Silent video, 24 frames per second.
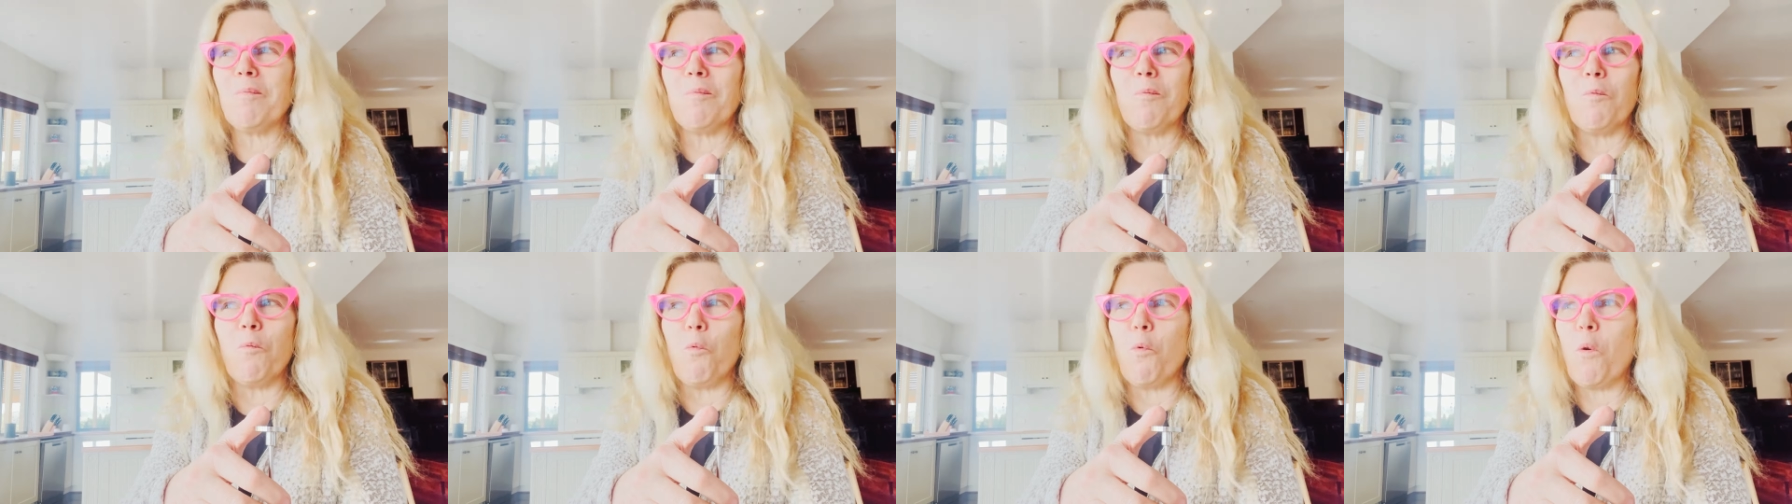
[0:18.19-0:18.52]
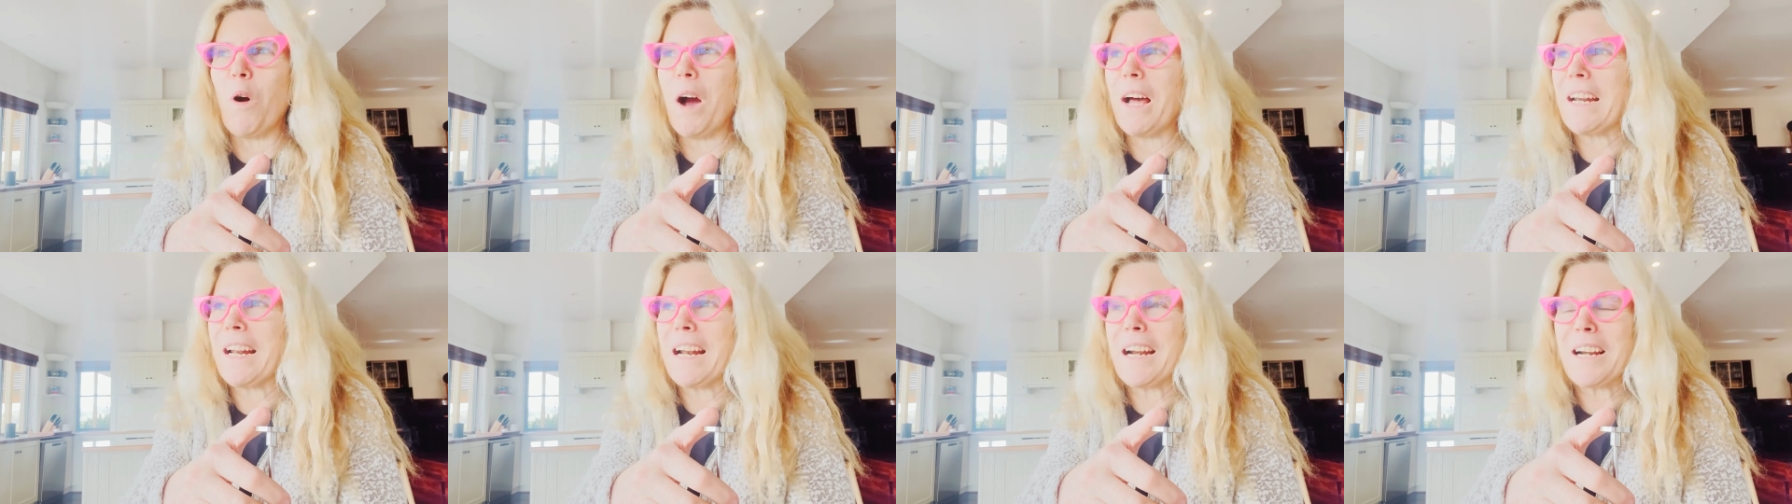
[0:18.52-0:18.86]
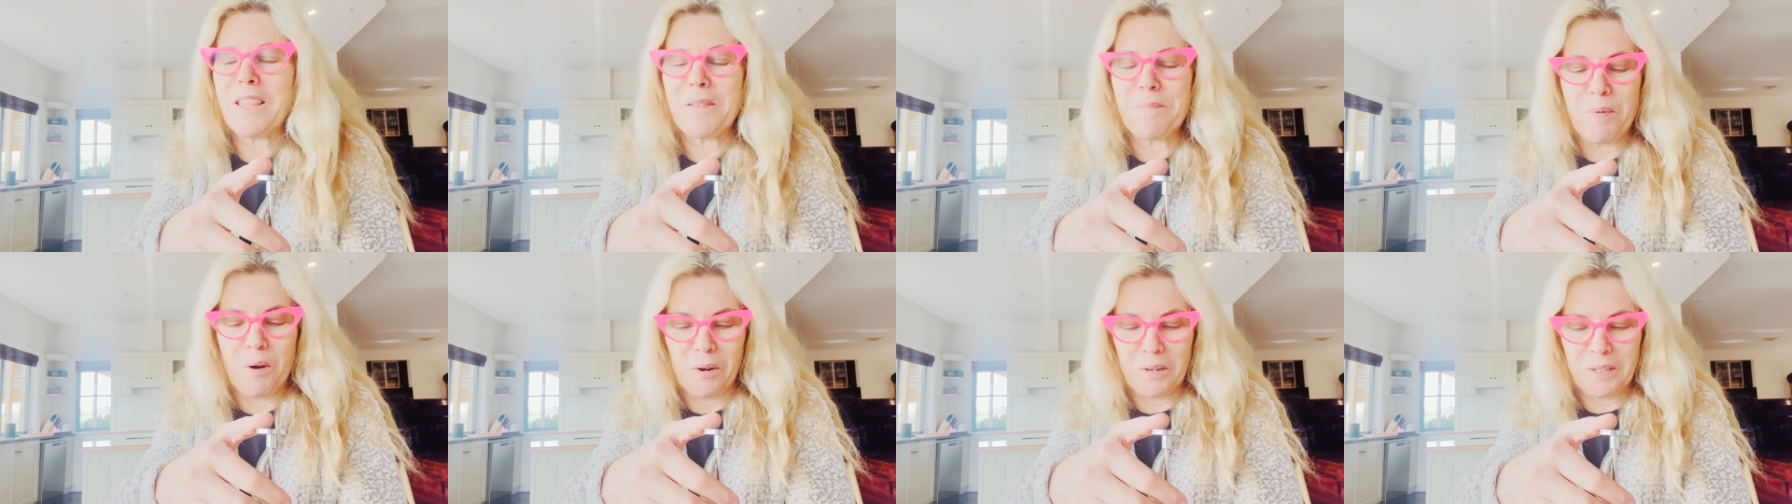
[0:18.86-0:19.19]
one out of
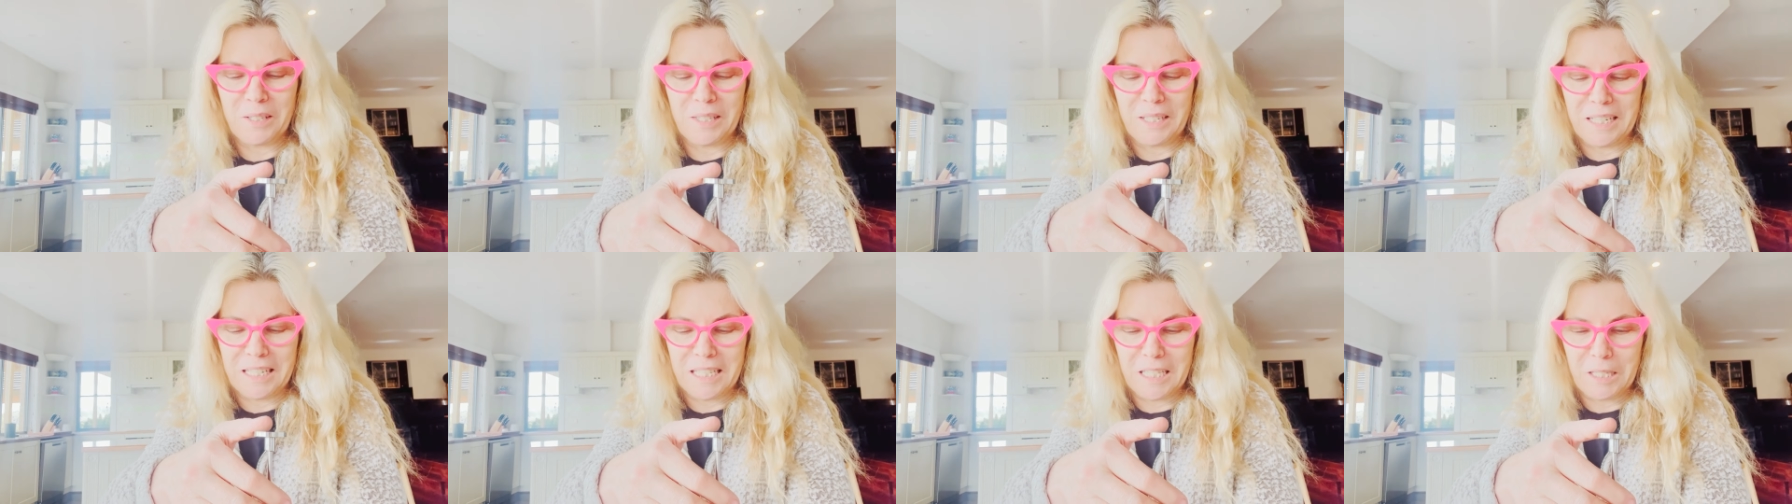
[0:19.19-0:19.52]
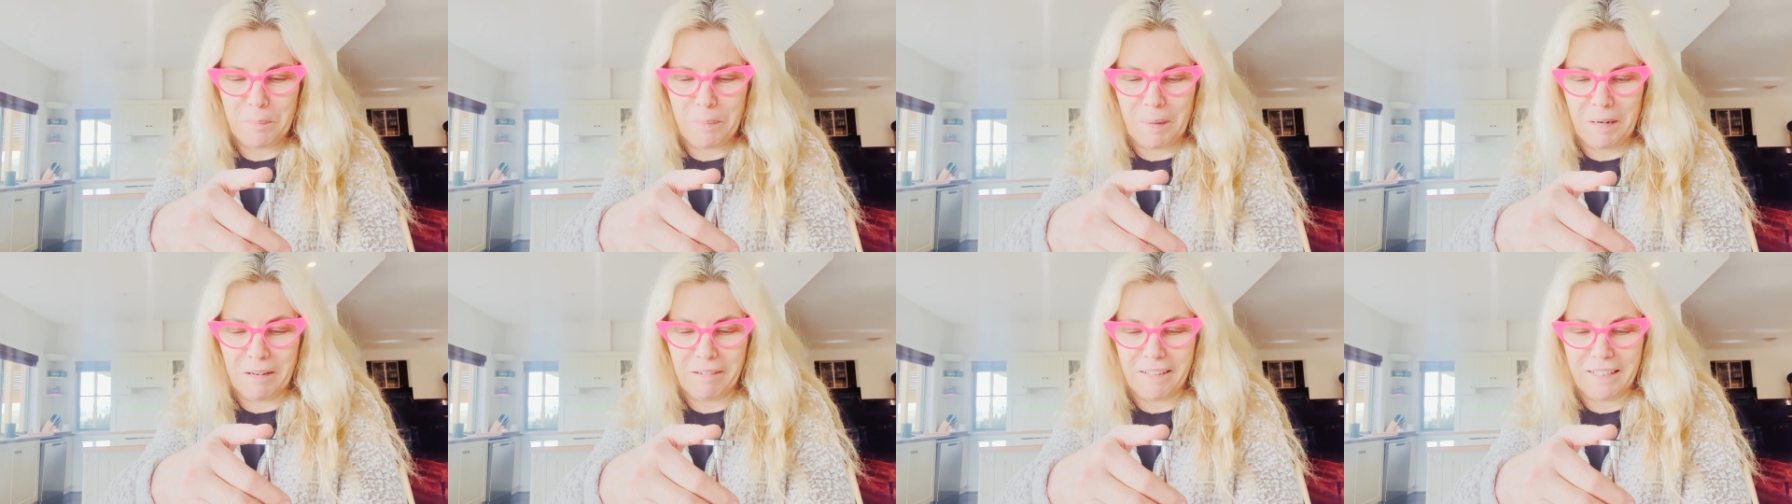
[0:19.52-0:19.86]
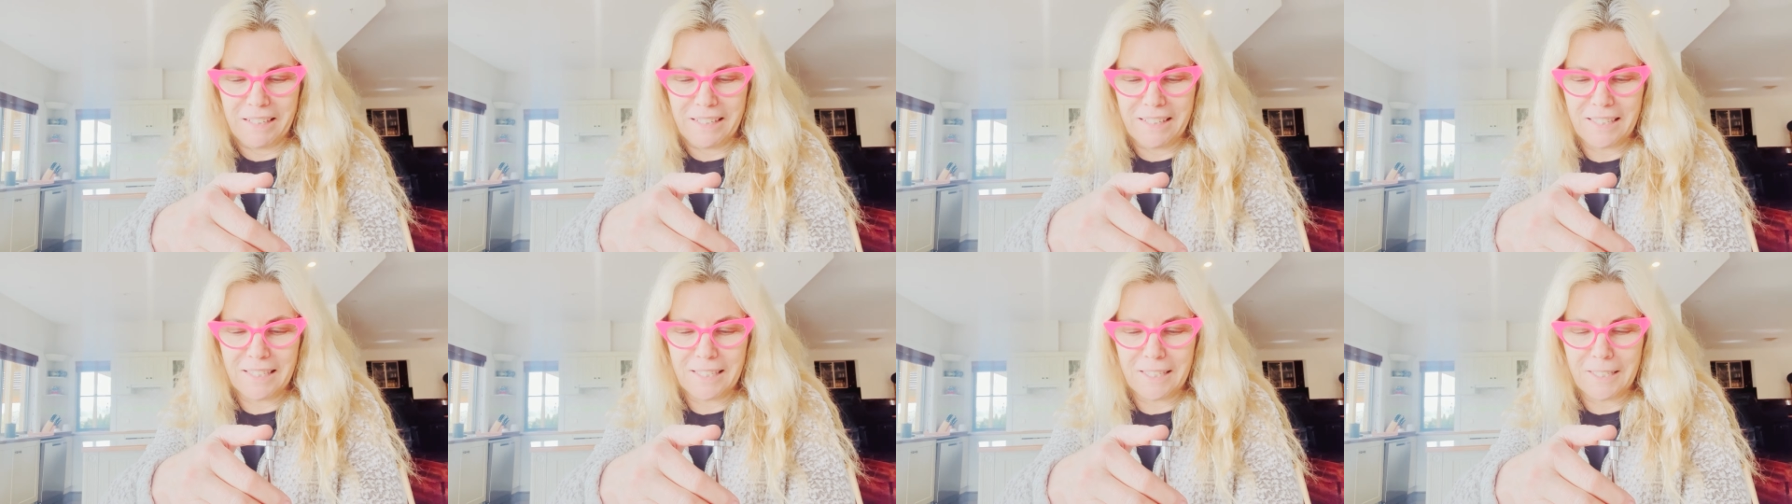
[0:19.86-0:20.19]
the box
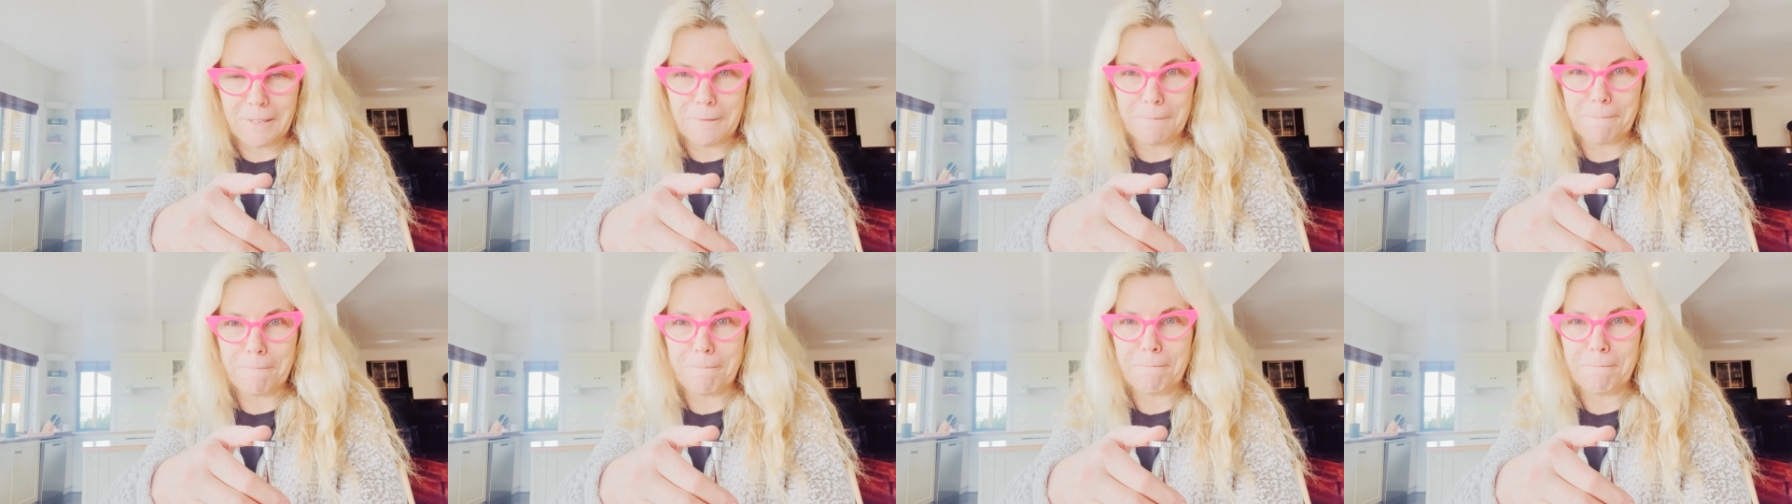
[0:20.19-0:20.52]
experience.